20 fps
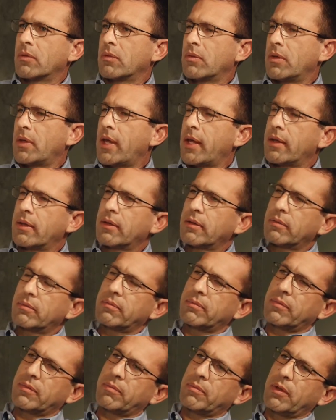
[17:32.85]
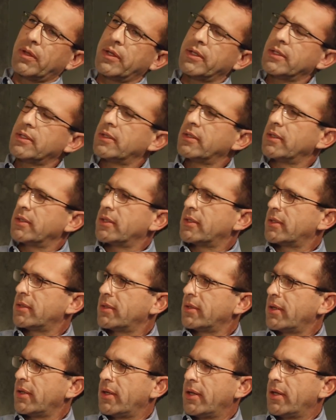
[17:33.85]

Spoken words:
That lends its